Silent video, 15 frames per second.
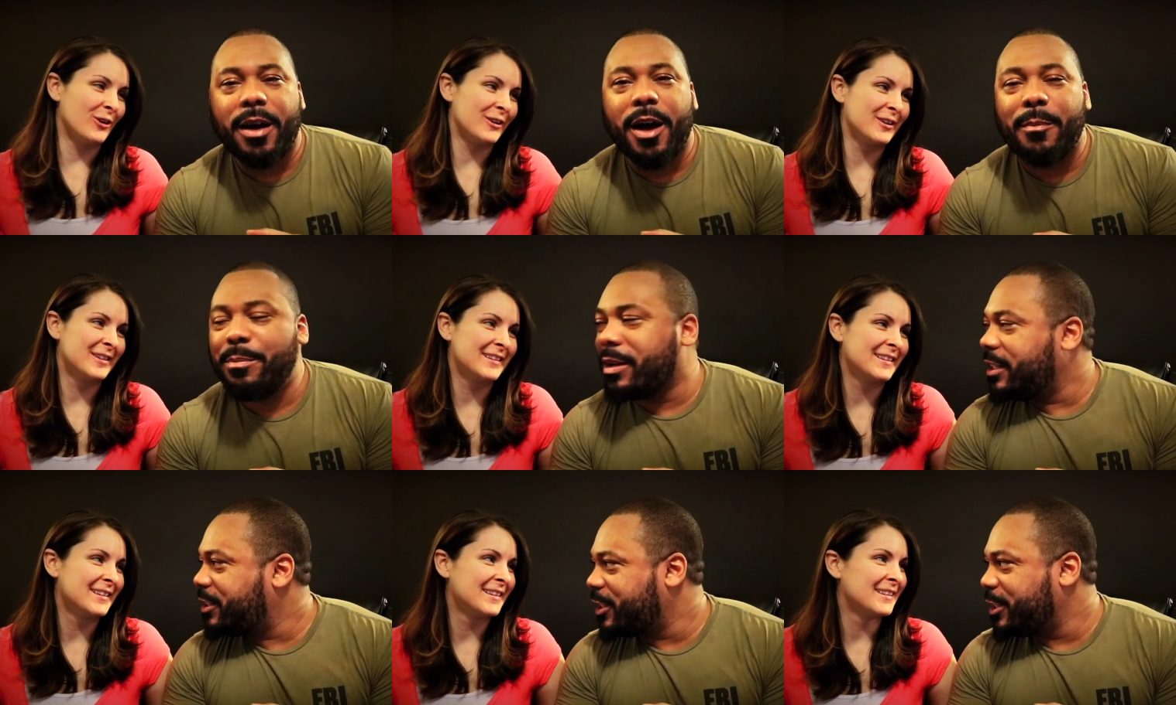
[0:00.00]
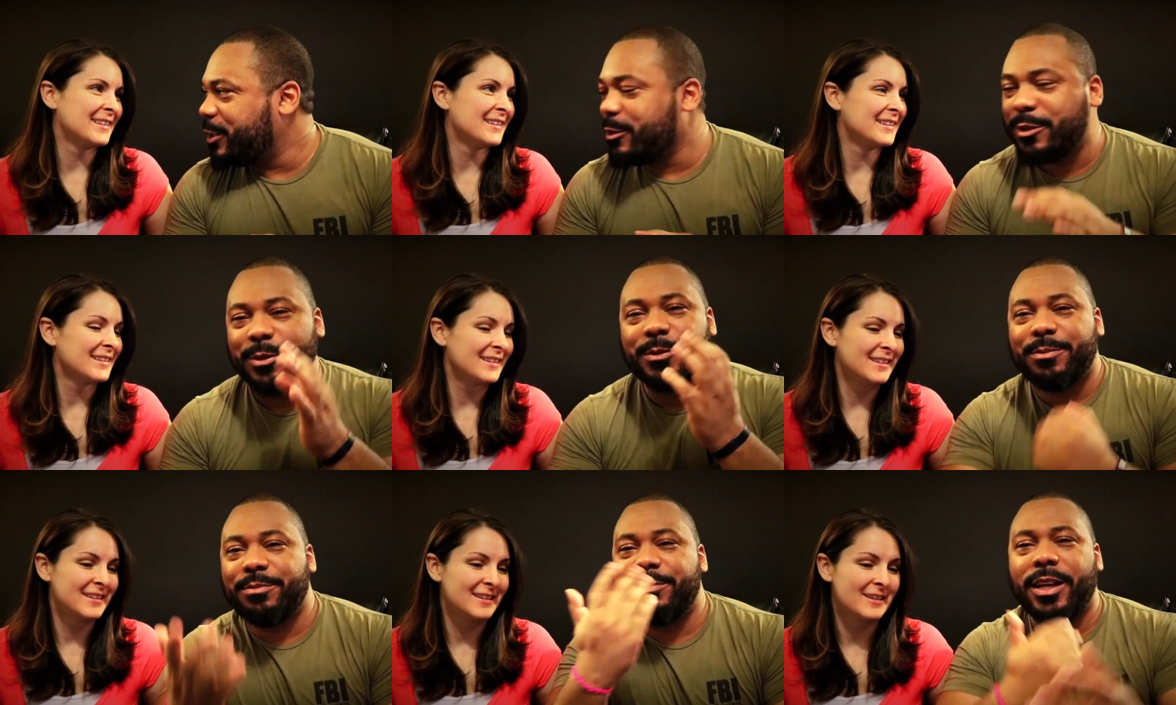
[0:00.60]
Speaker 1: a, bunch of
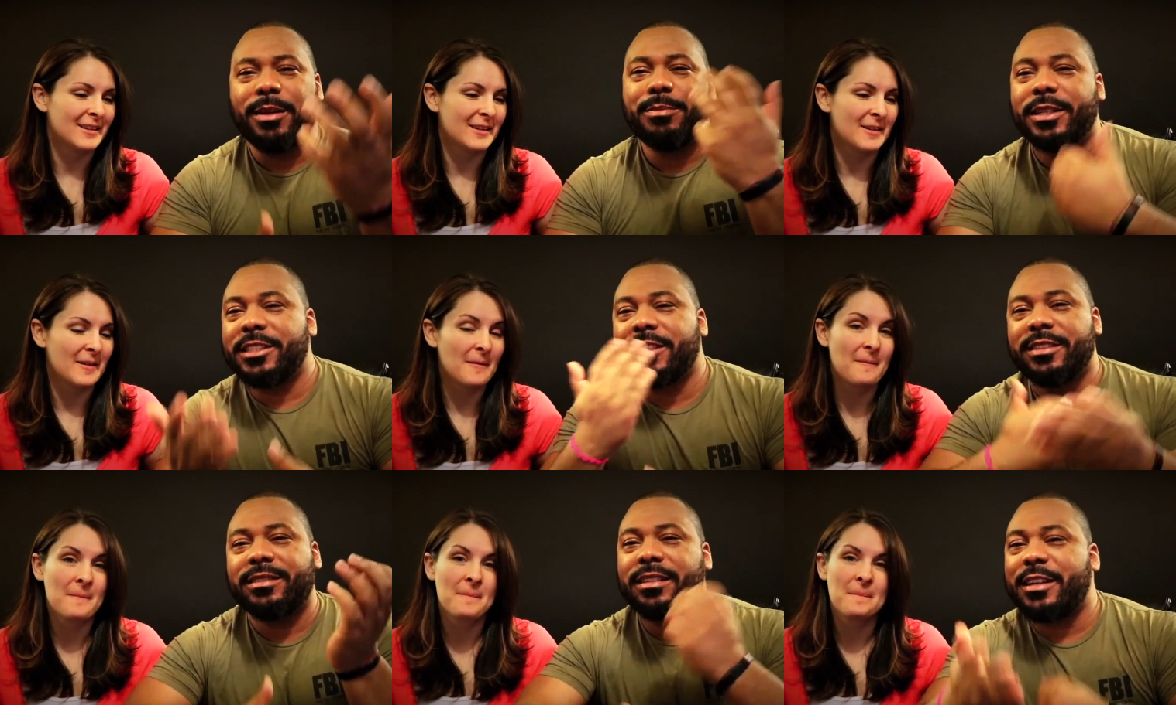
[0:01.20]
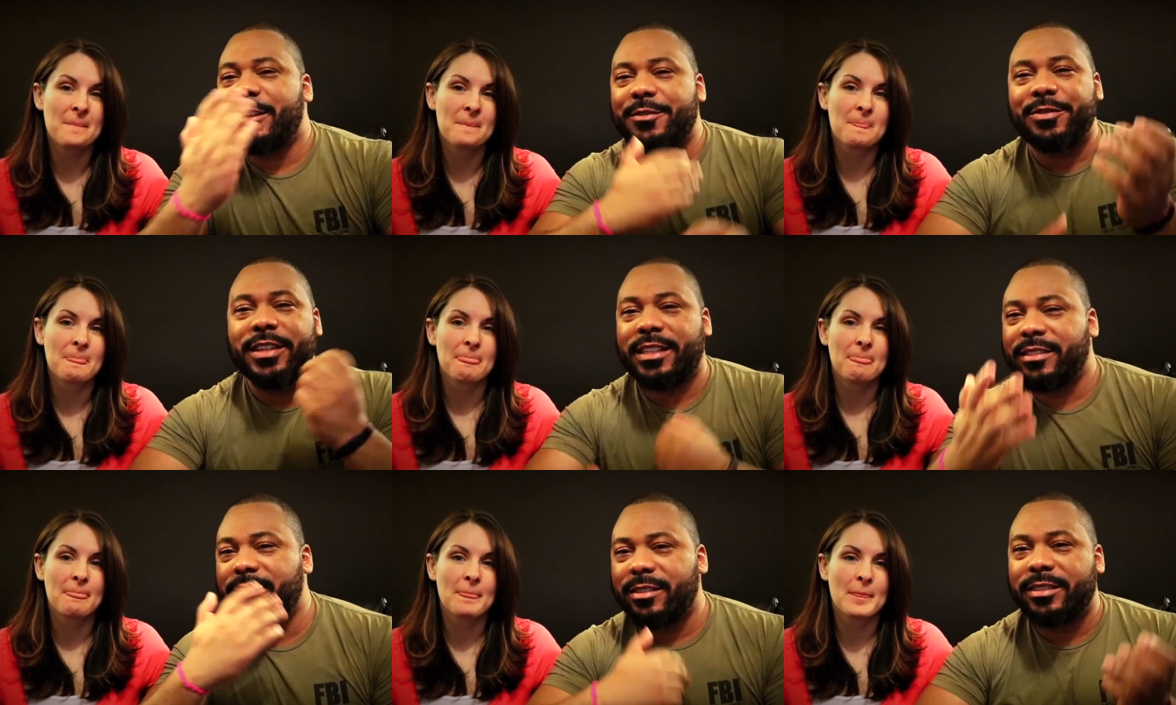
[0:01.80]
YouTube, a bunch of Slayer
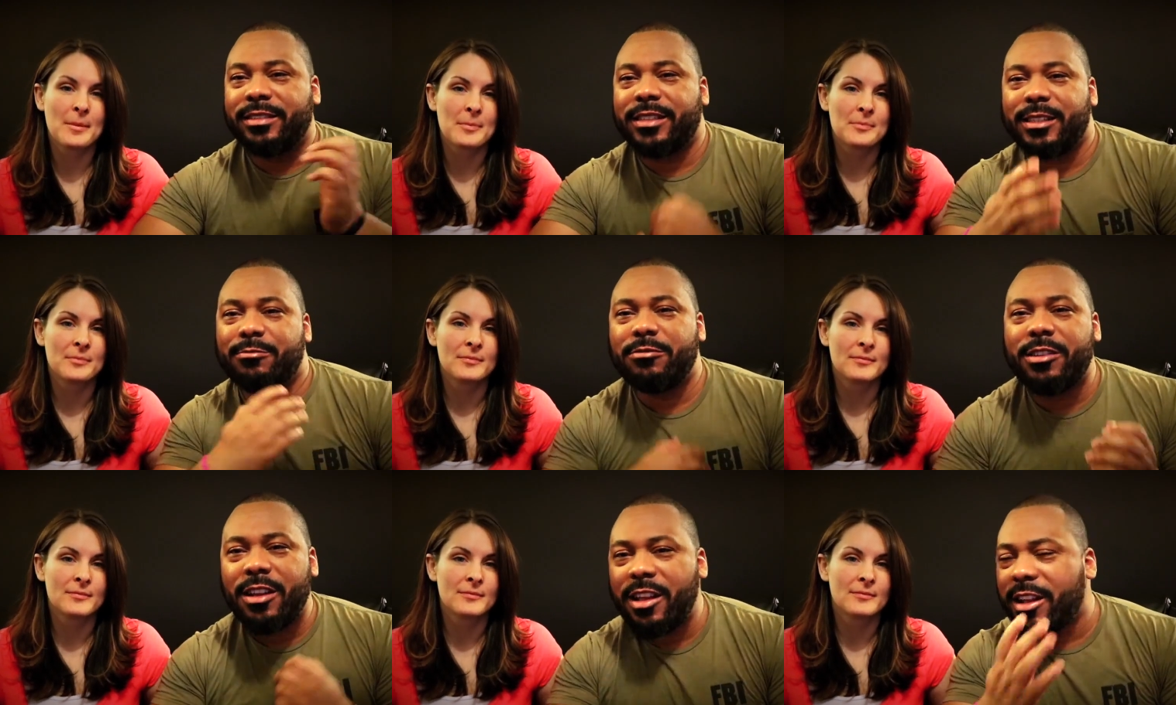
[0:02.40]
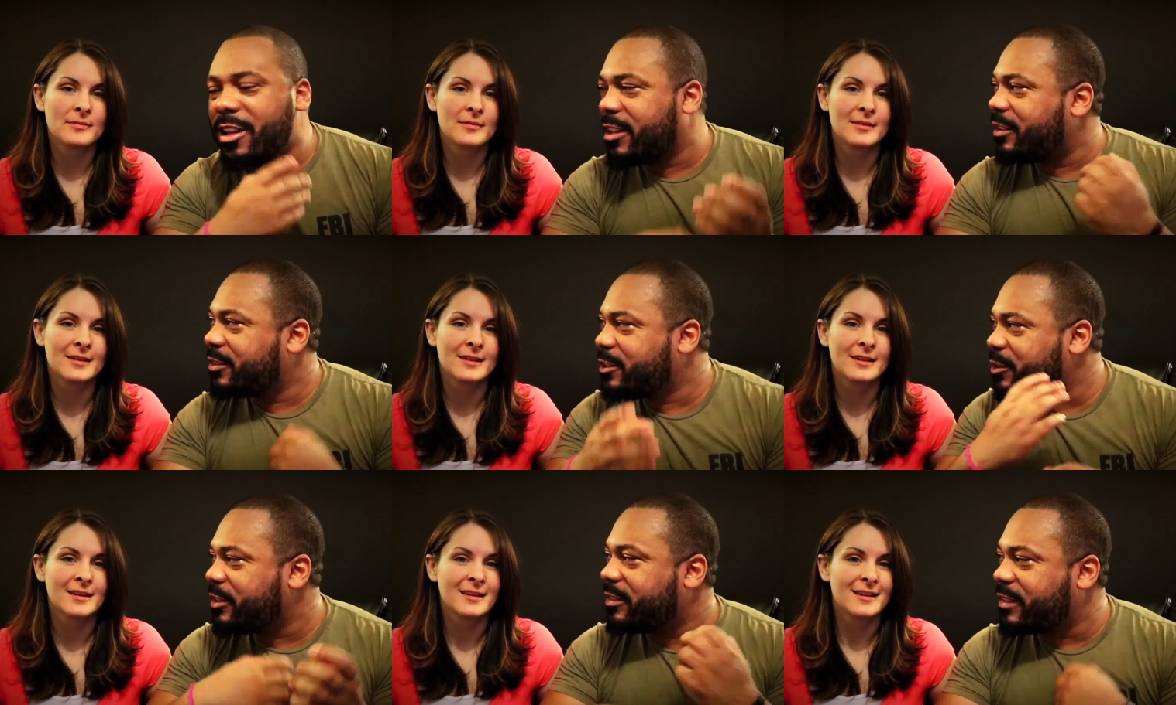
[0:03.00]
fans started saying, "Well,
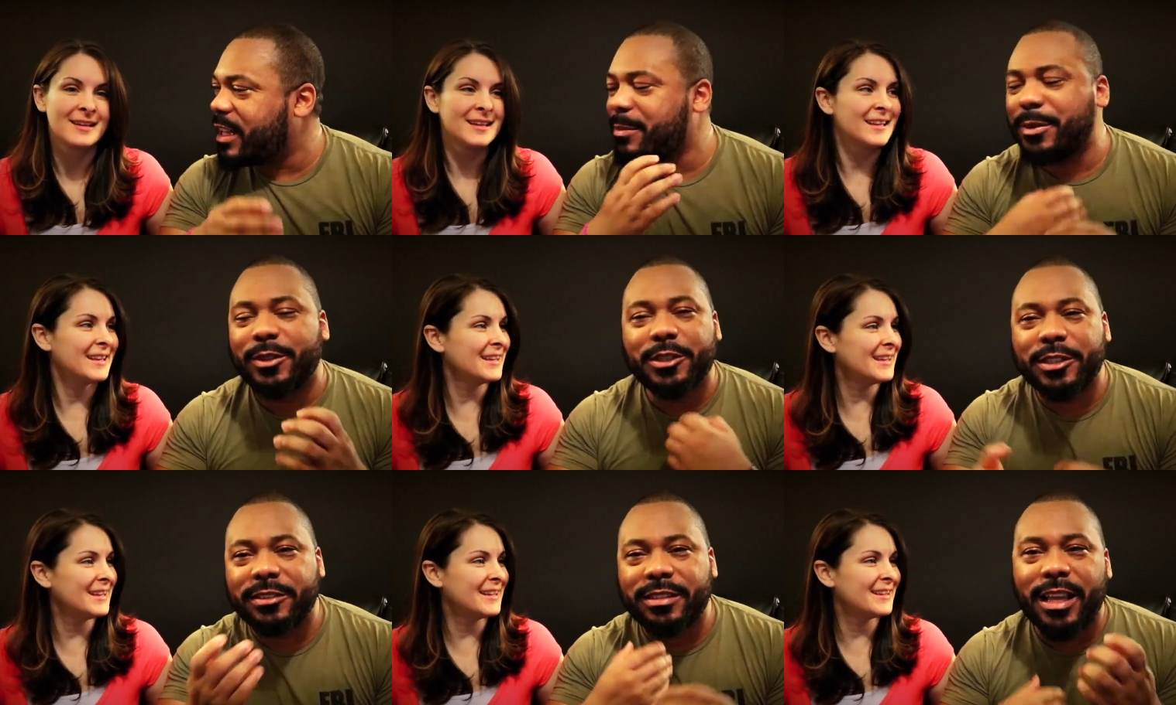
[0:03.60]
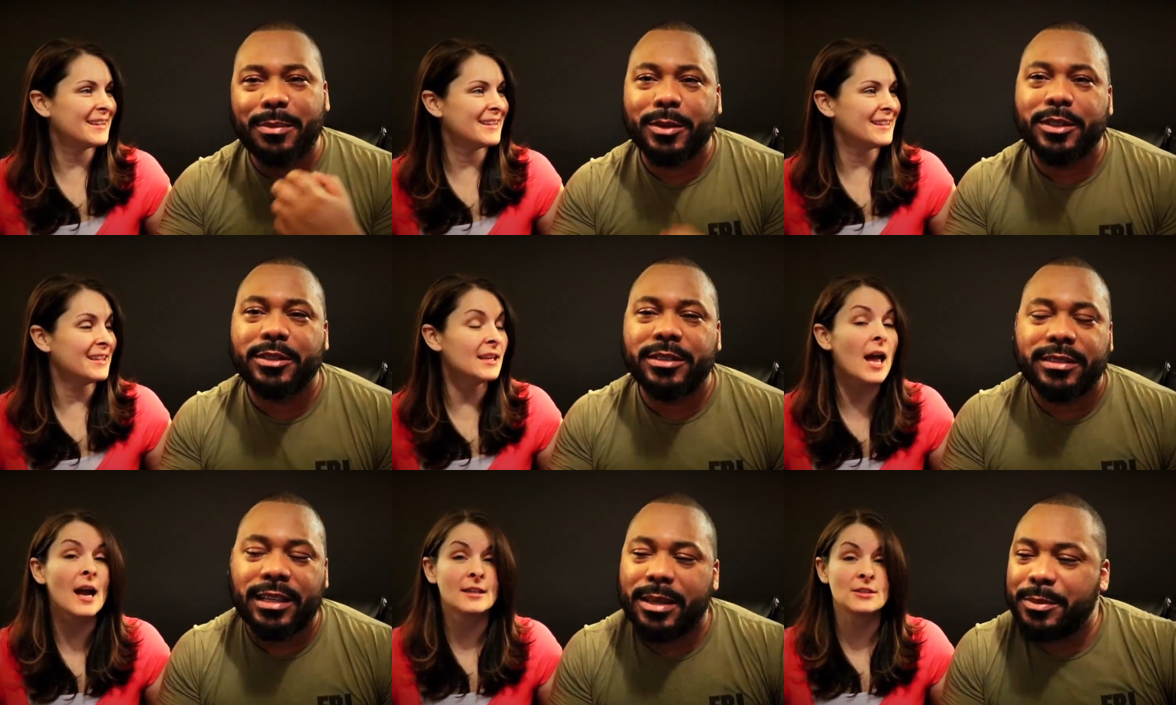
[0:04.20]
do disciple, do disciple, do."
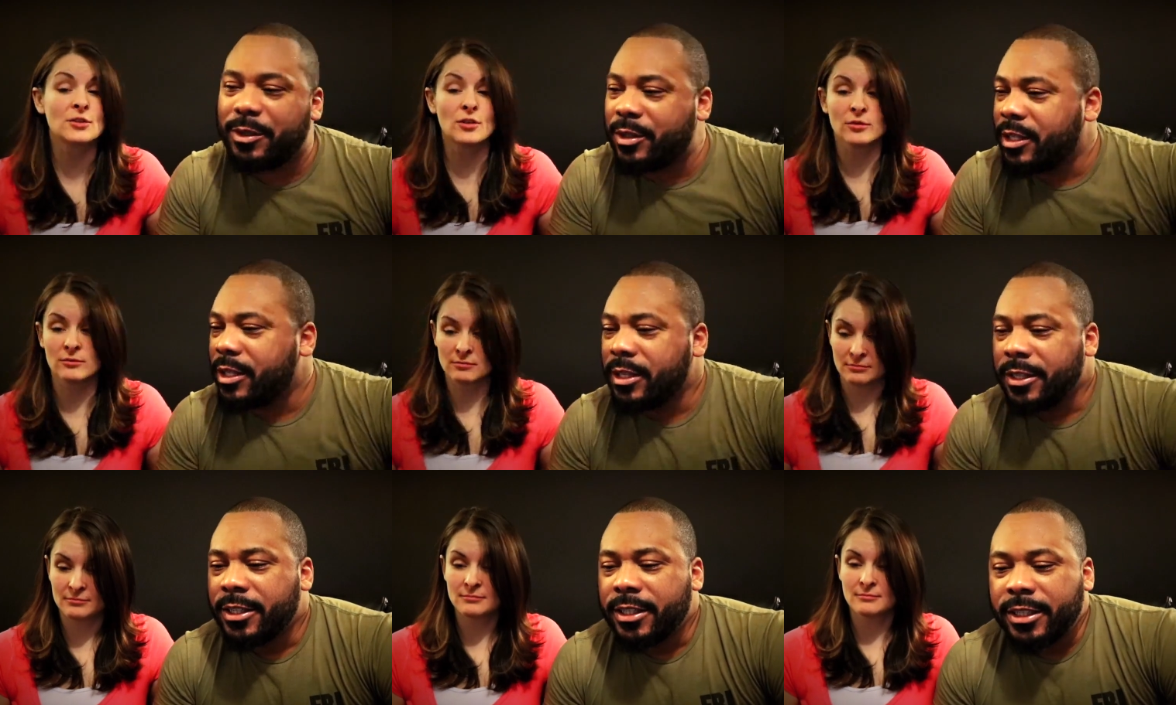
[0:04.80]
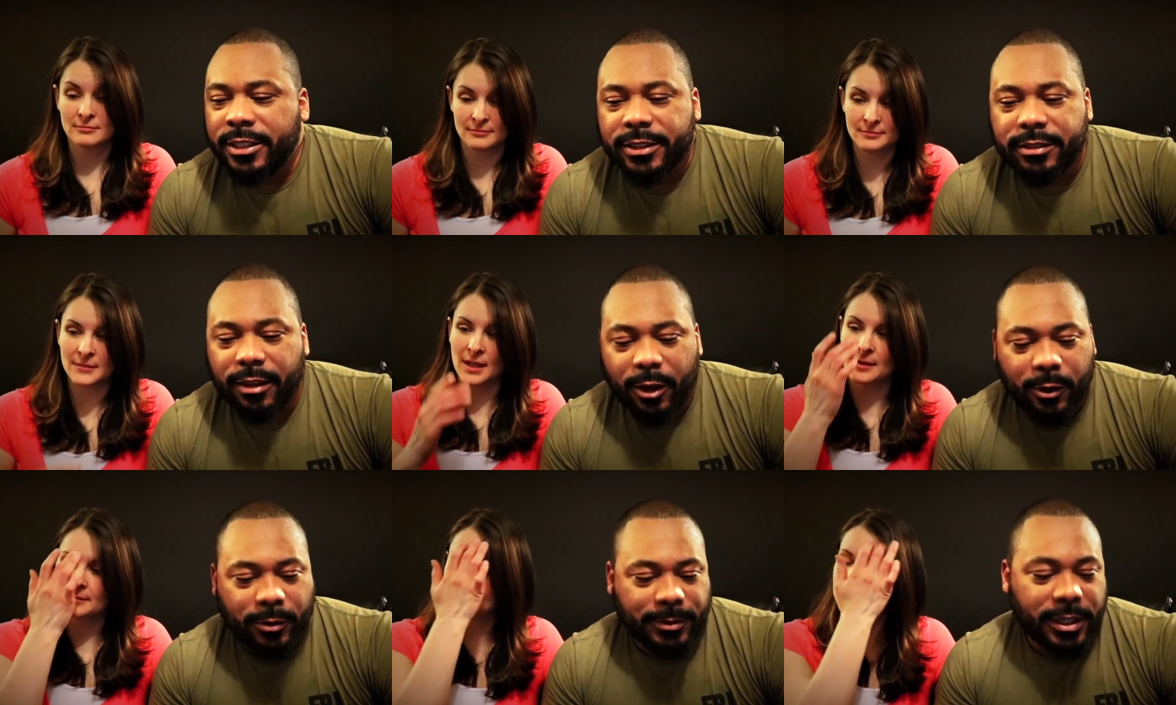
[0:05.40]
Disciple. Yeah, it's true.
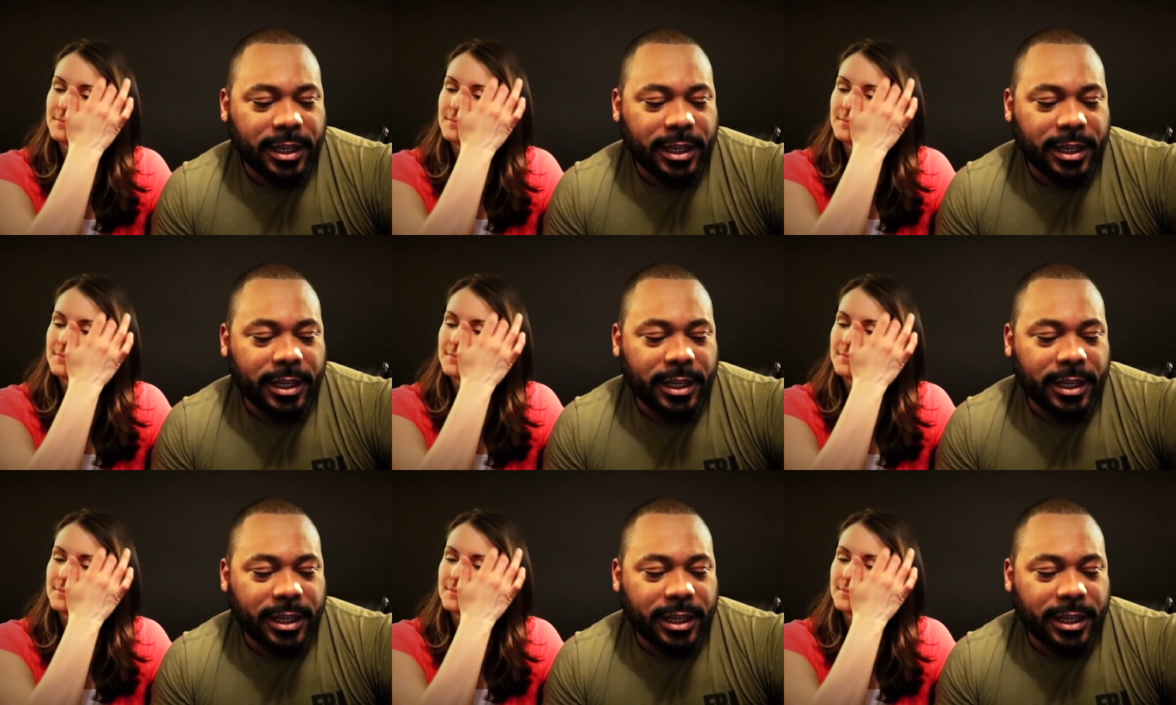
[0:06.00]
So